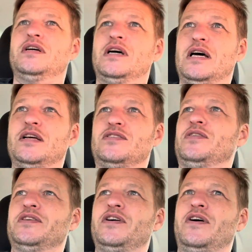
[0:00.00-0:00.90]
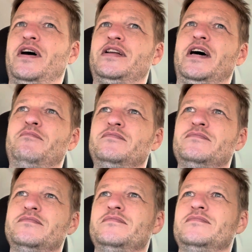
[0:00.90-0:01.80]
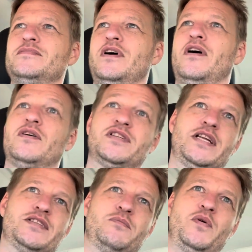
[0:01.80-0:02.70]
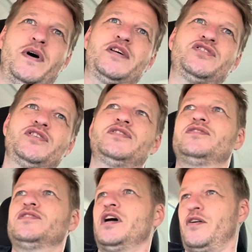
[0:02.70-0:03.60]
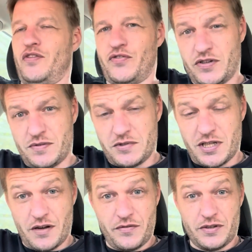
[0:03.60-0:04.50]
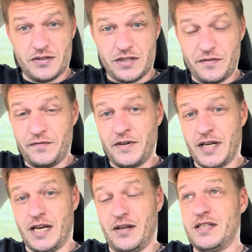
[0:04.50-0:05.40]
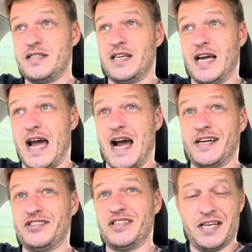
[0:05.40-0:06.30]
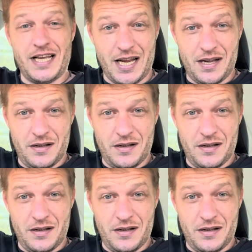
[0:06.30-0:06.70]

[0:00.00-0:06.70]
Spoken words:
And so I started asking it some questions, going through some stuff, and I was like, fucking hell, this thing actually